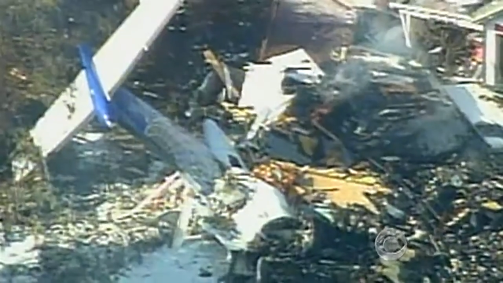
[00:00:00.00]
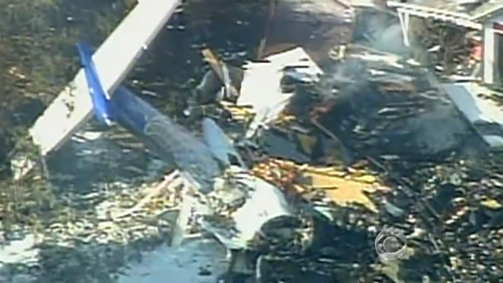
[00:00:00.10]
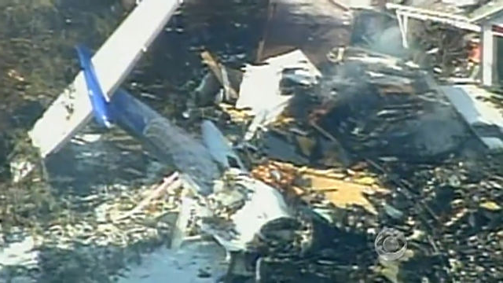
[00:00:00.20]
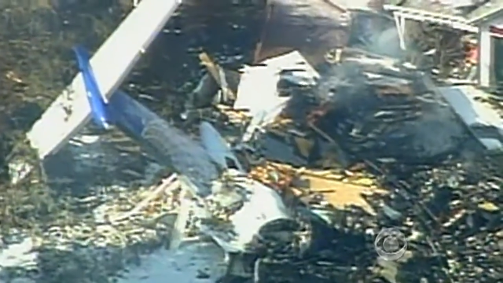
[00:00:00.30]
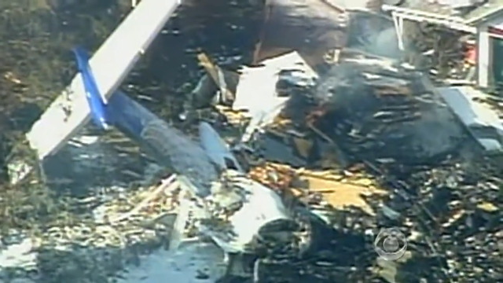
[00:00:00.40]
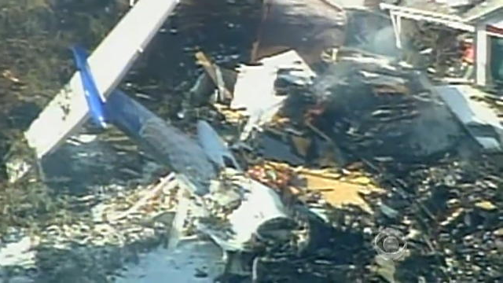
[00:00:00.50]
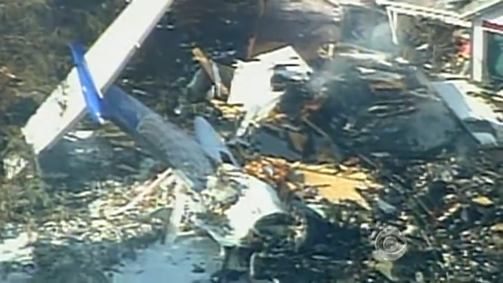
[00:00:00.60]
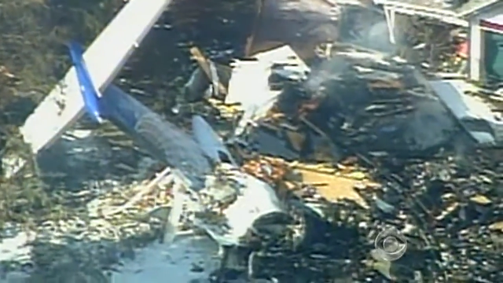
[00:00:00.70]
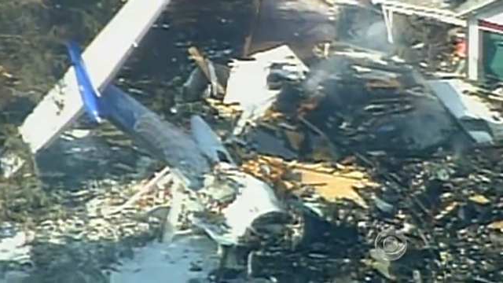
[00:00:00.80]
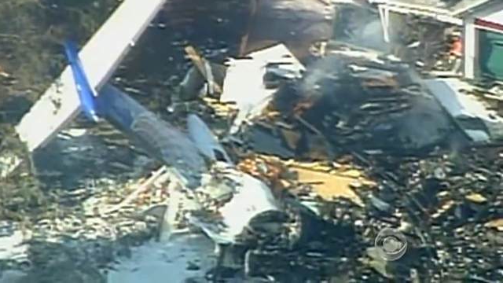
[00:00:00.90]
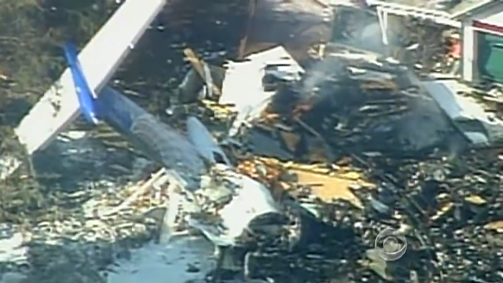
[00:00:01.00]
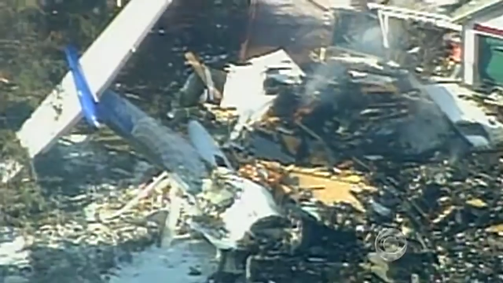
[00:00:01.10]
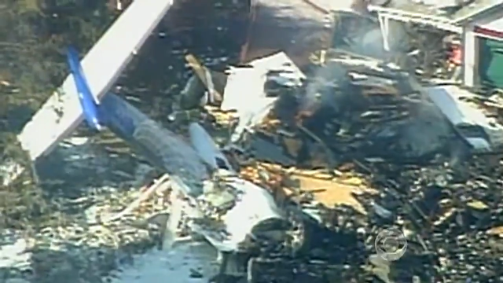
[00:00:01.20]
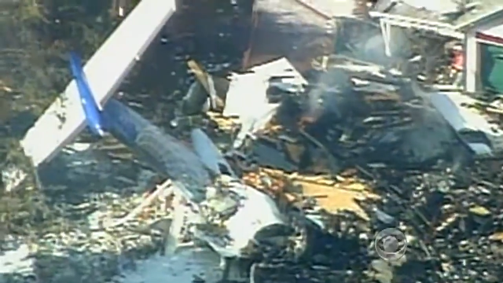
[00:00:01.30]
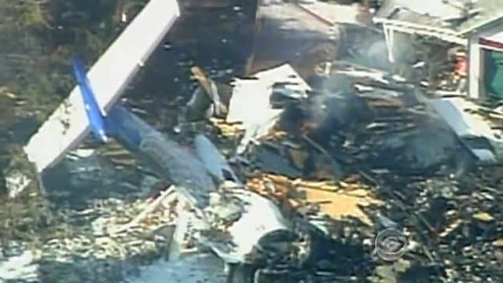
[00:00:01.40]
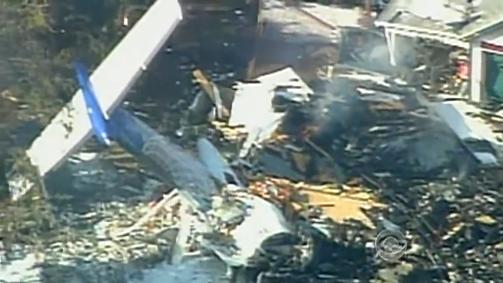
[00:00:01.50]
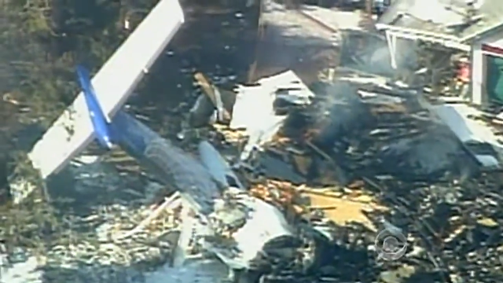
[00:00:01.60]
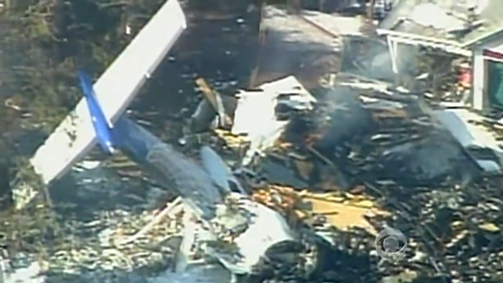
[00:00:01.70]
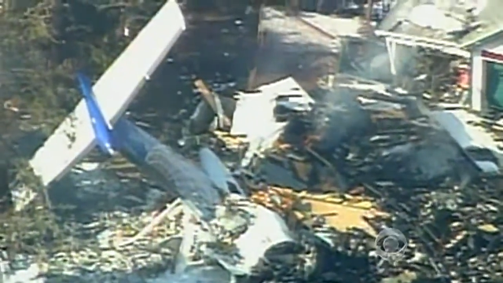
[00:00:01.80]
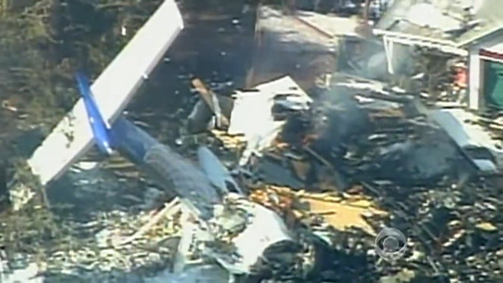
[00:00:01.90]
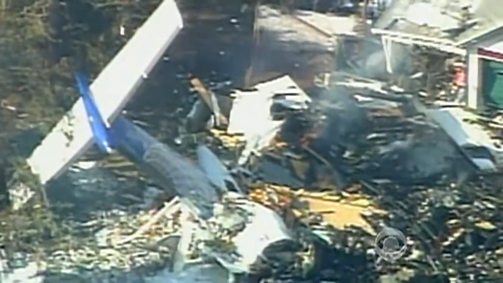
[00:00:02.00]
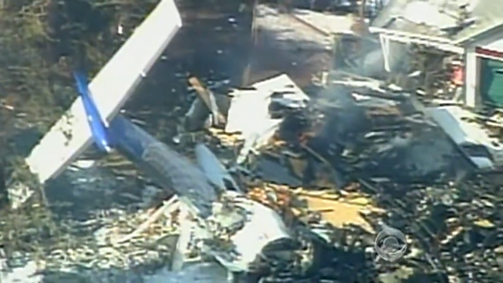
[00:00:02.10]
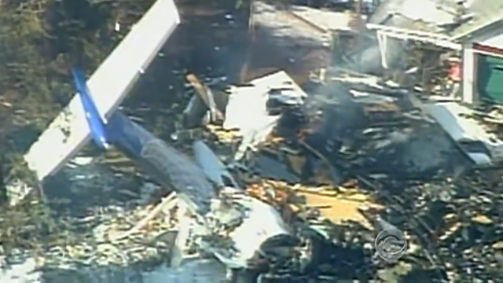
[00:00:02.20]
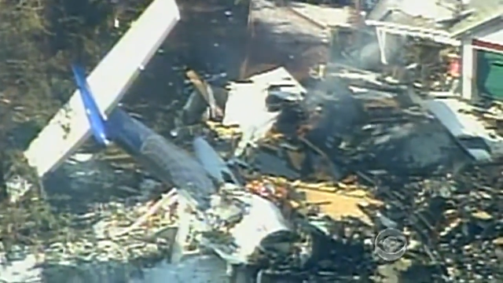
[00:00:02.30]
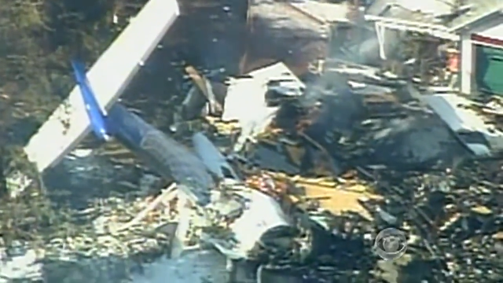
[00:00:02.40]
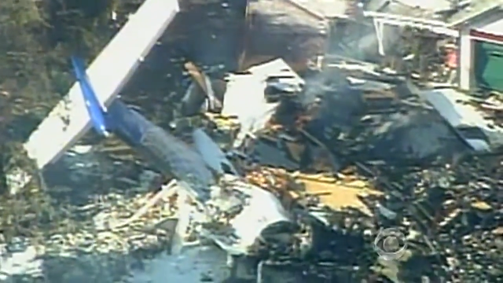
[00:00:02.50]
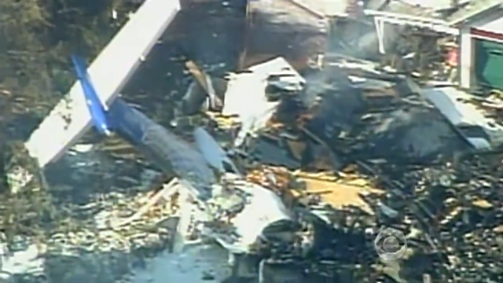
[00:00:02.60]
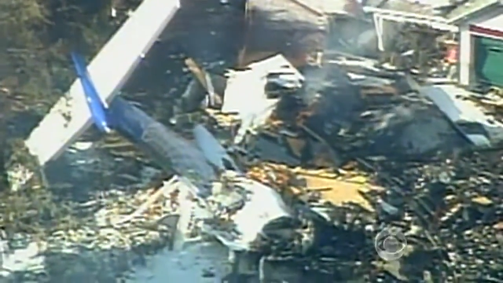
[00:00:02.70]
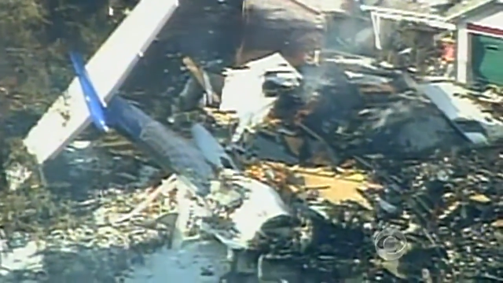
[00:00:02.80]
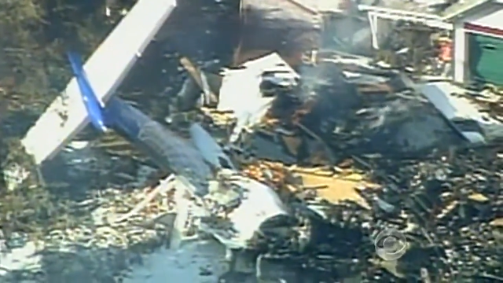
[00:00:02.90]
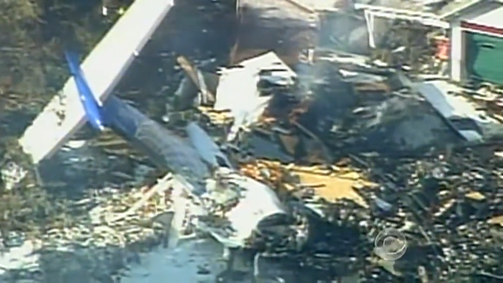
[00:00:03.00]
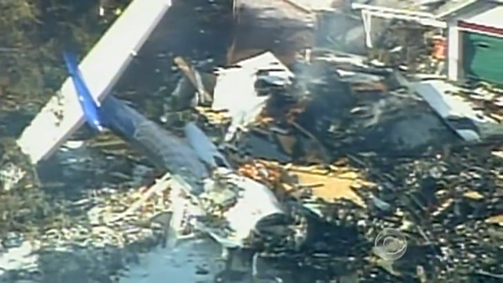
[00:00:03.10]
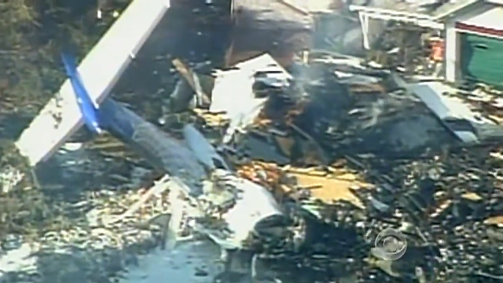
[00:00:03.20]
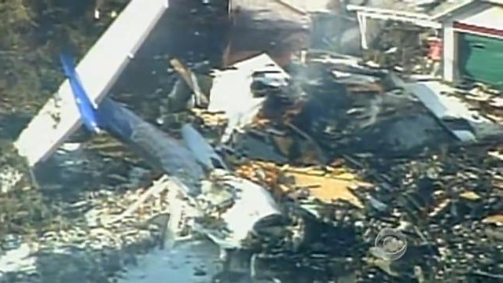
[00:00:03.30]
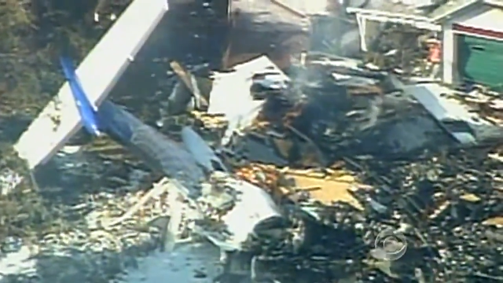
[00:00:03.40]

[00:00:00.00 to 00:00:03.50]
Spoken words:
Nobody's mouth can be seen.